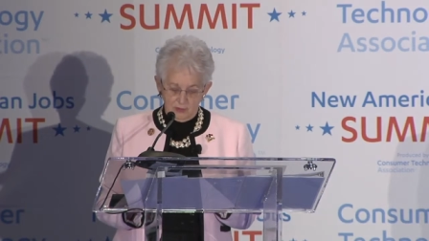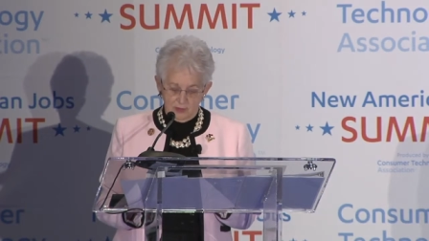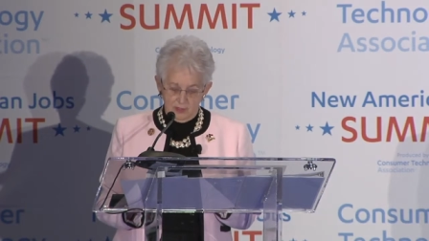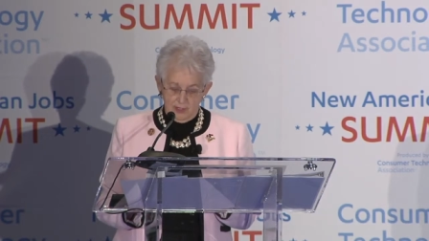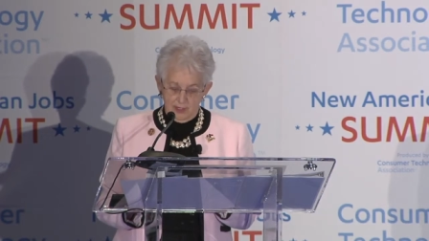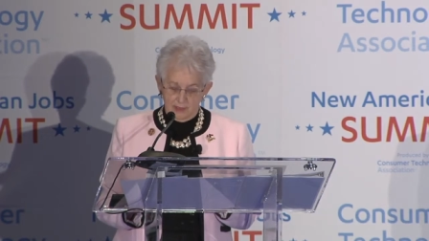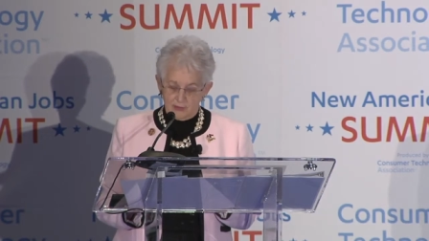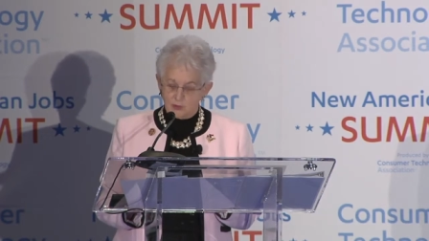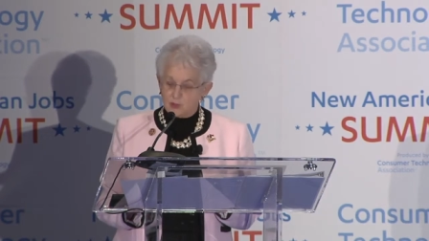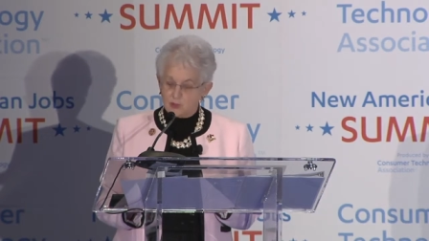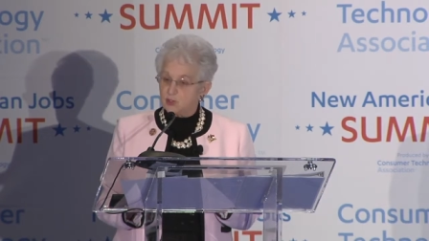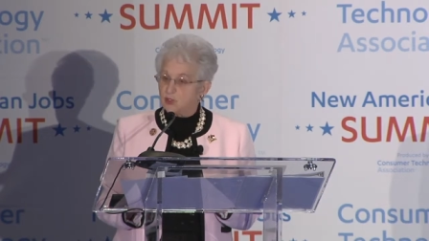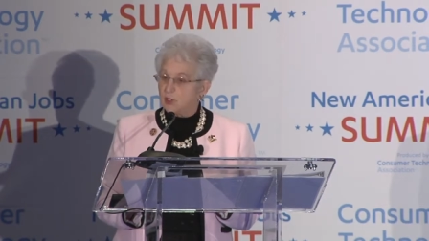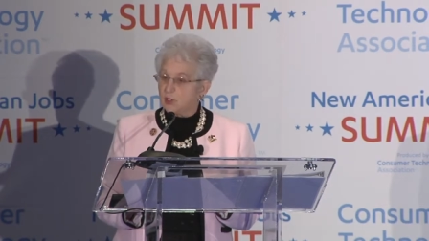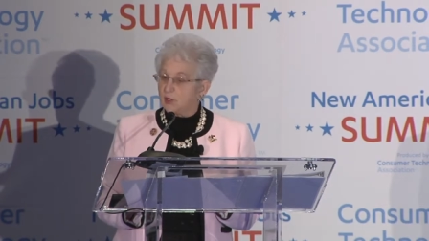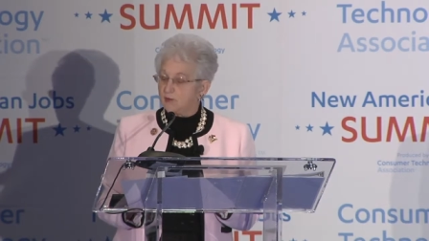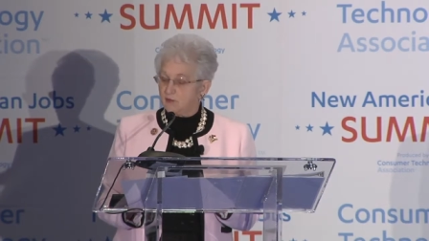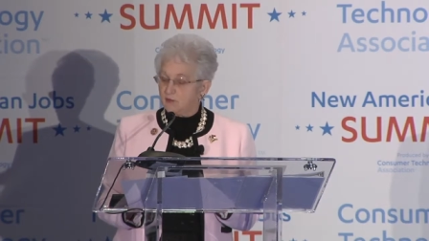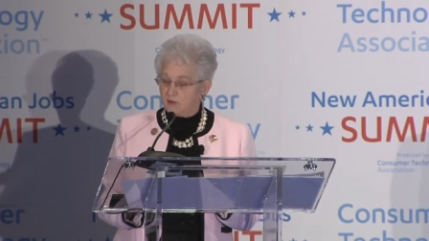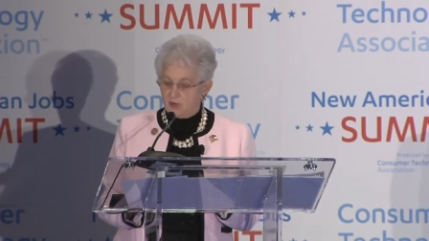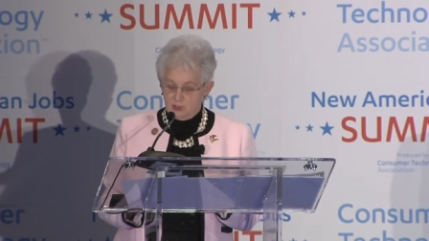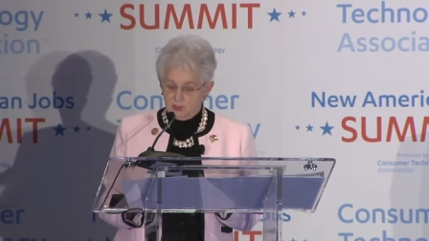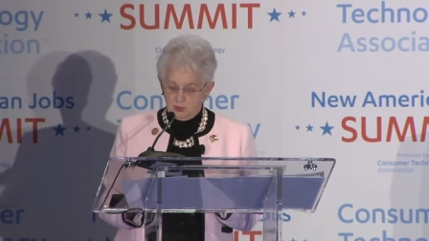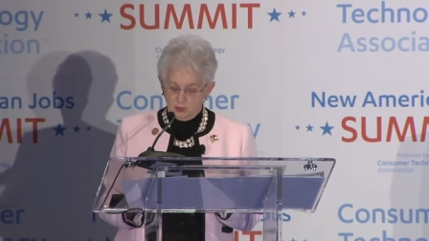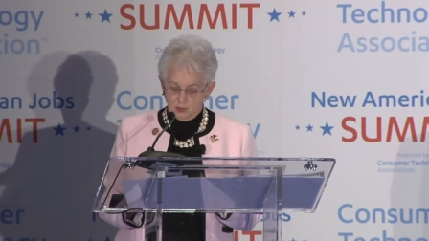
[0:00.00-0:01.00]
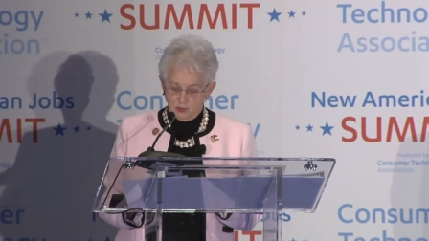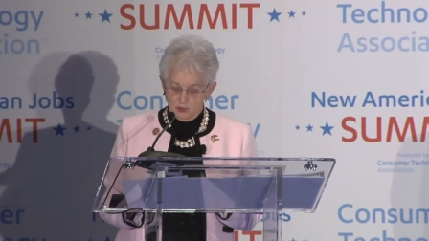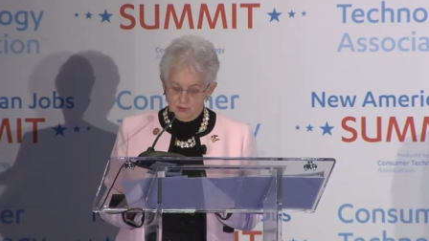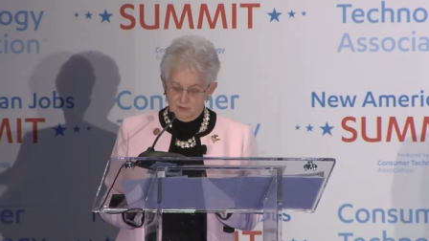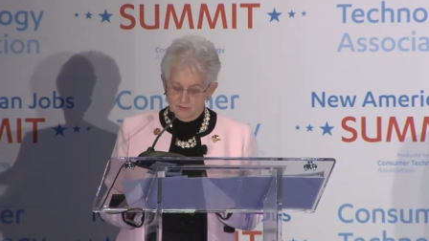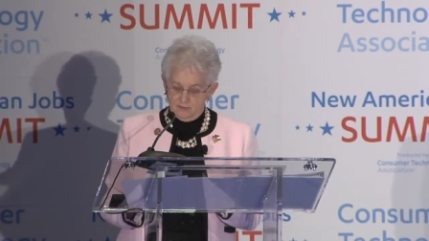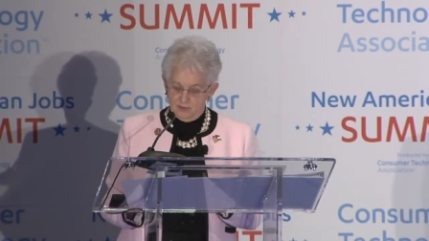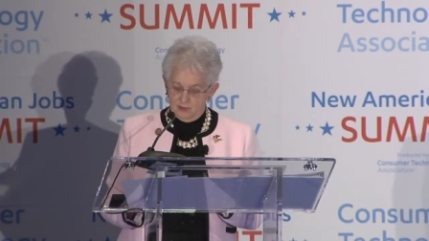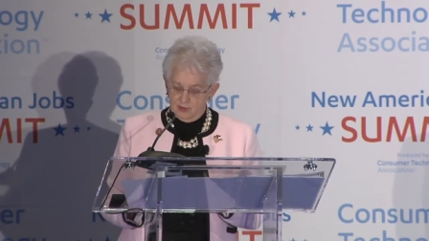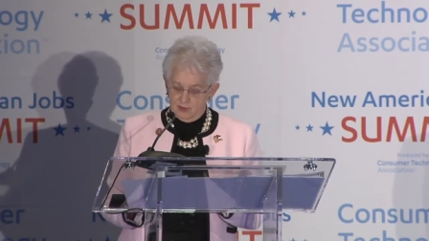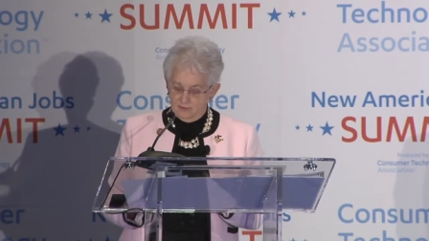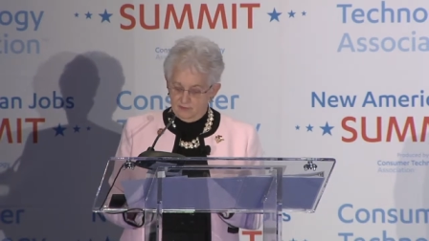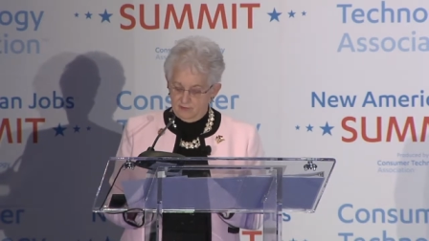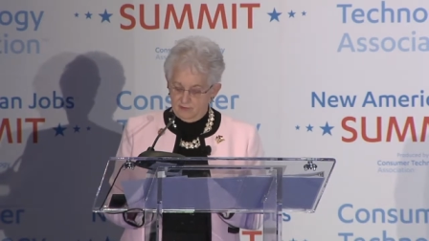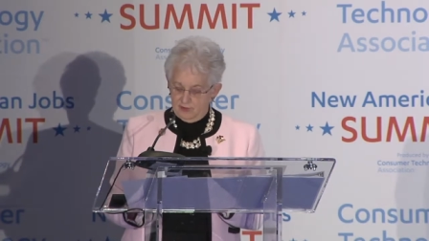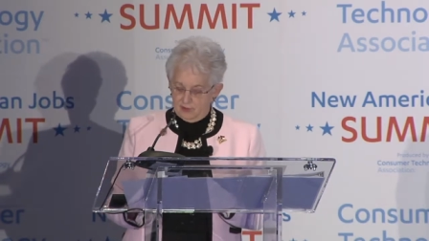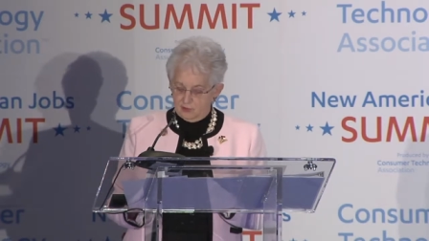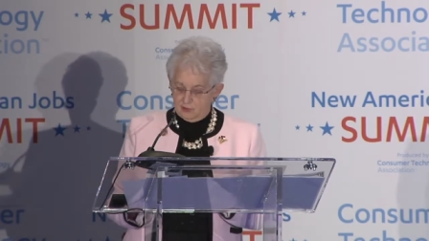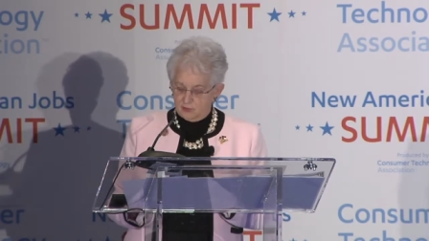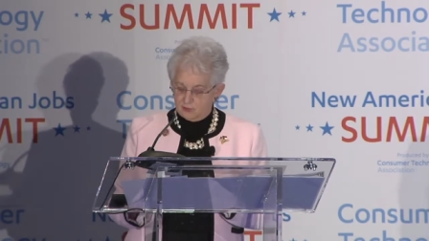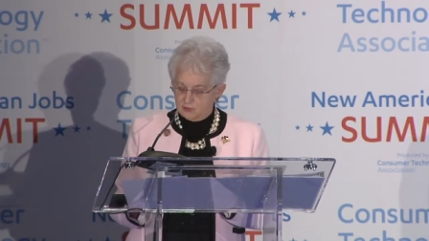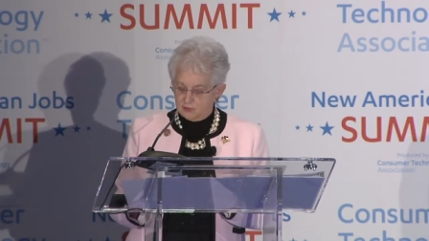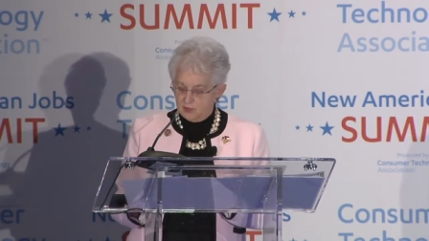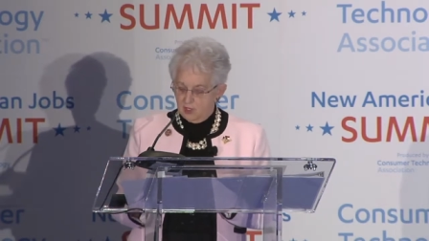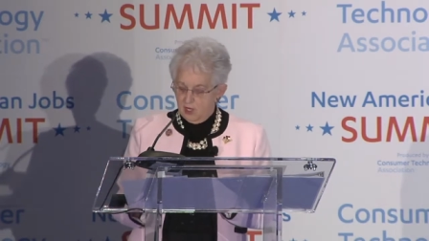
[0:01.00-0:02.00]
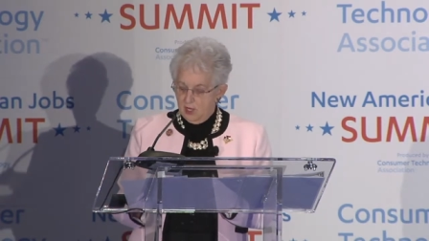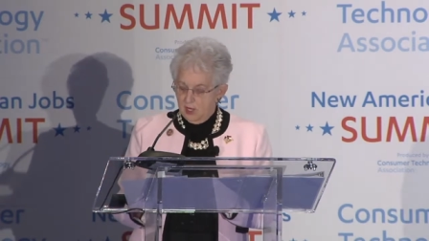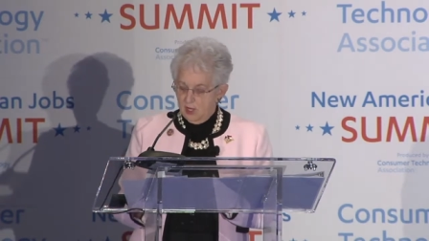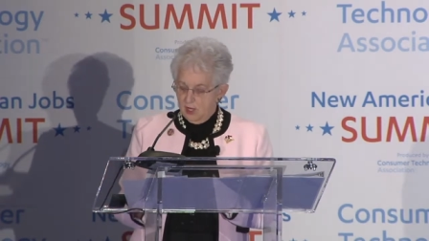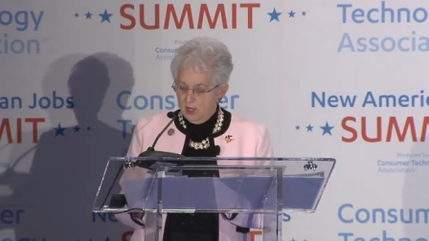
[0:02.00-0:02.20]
the next generation of innovators,